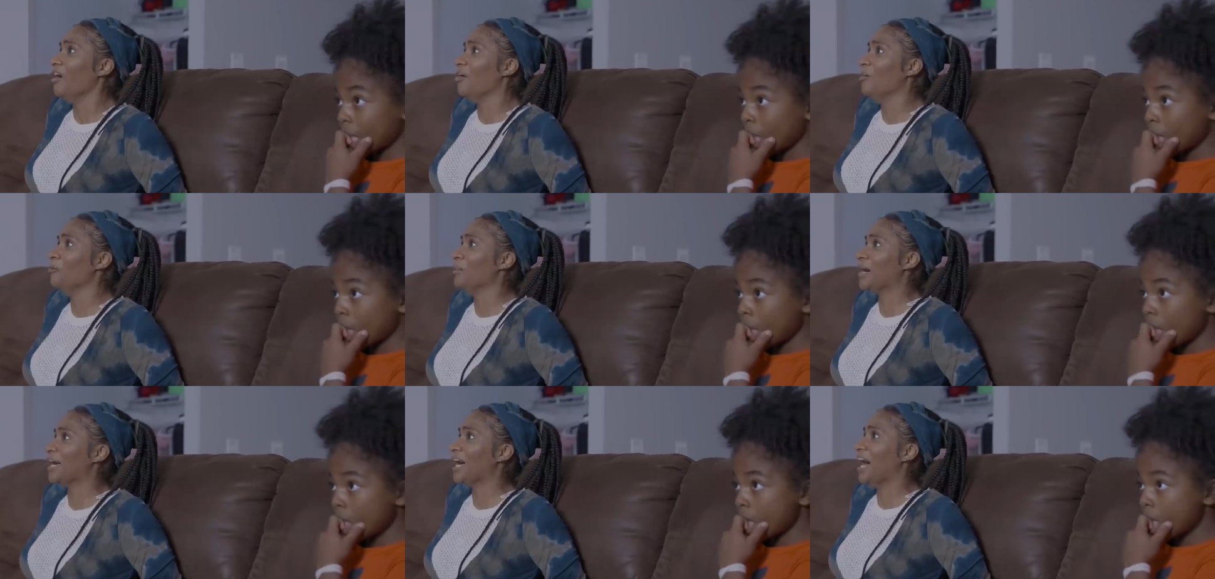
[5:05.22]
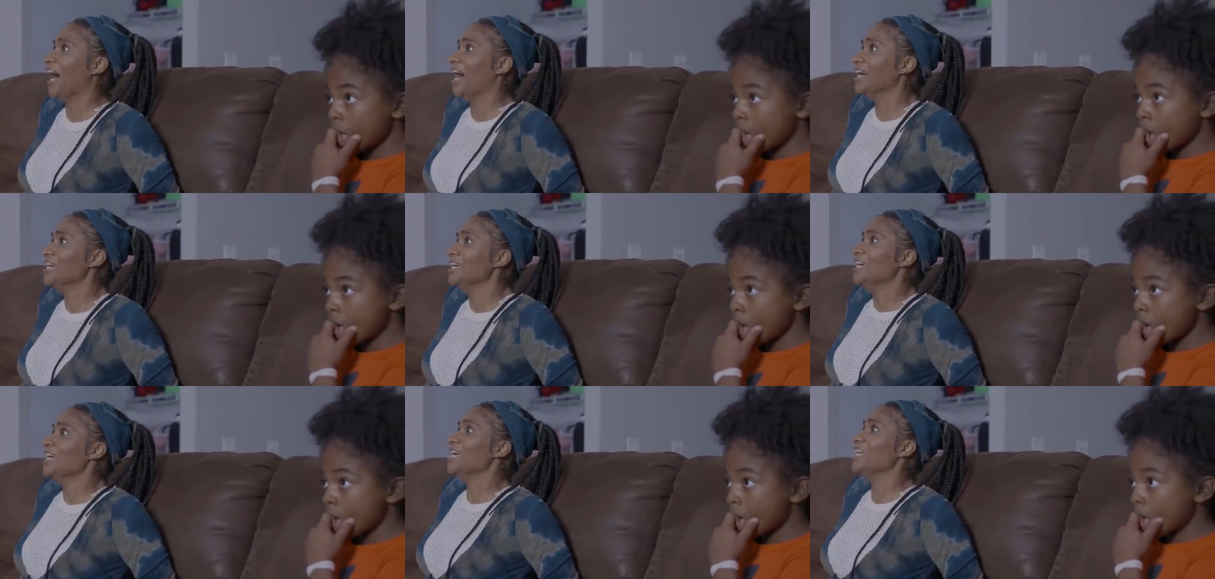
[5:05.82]
Speaker 1: Oh my
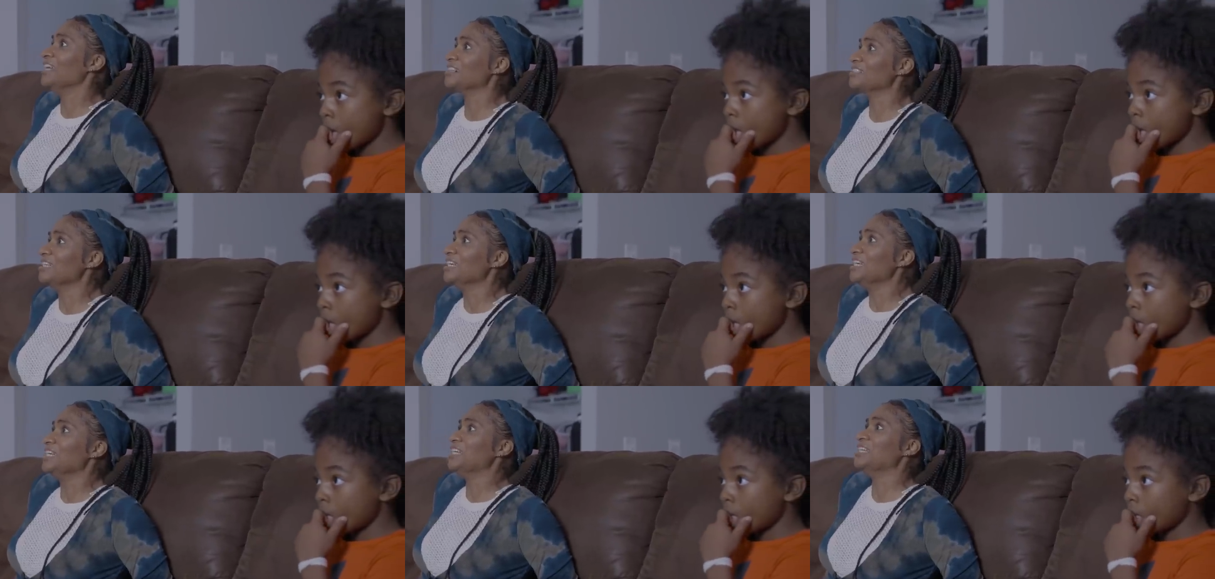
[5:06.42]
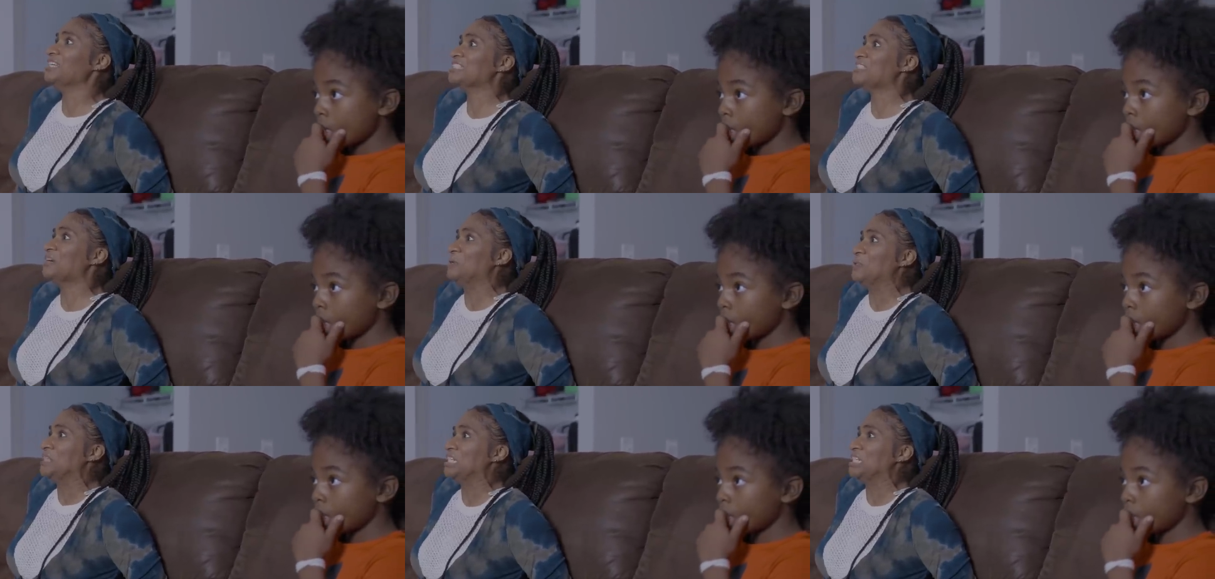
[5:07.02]
God! He looks. He looks so
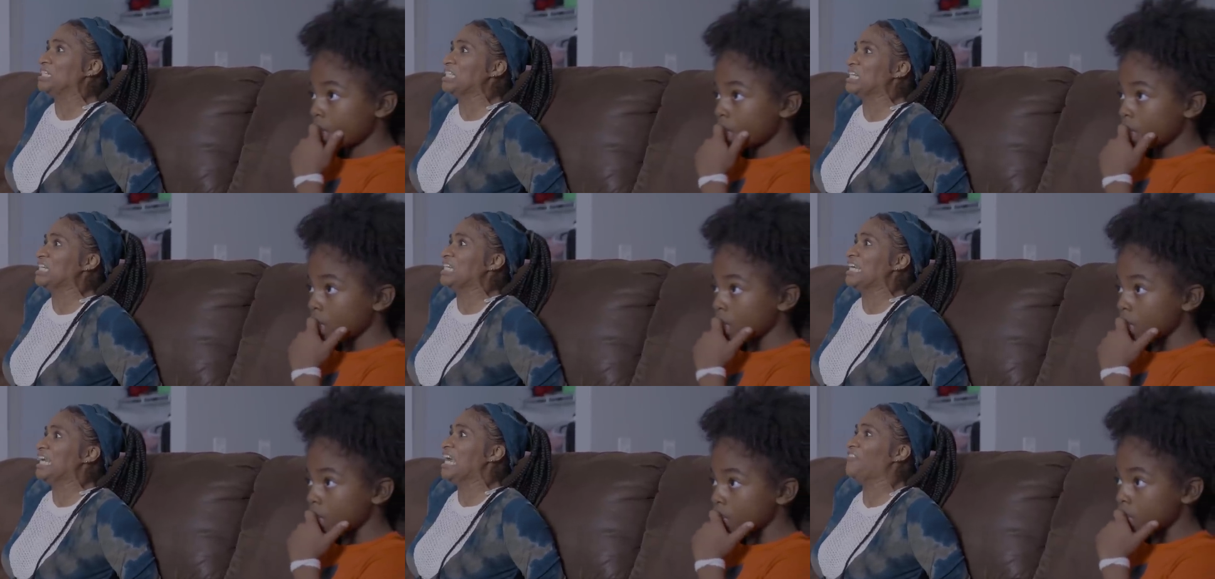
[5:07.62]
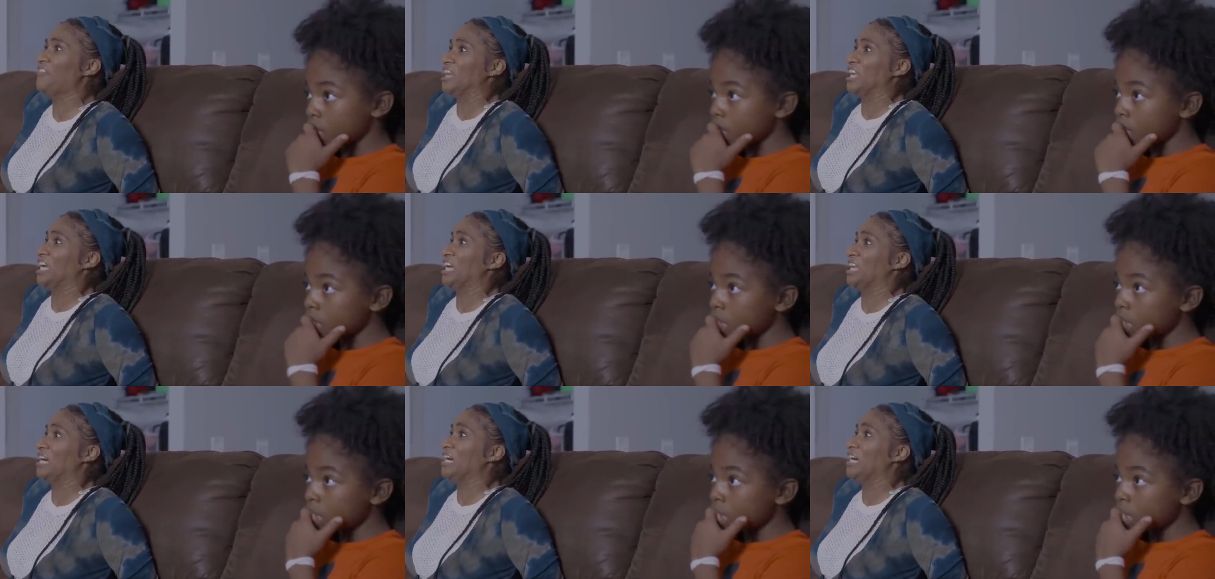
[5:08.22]
icky. He finna get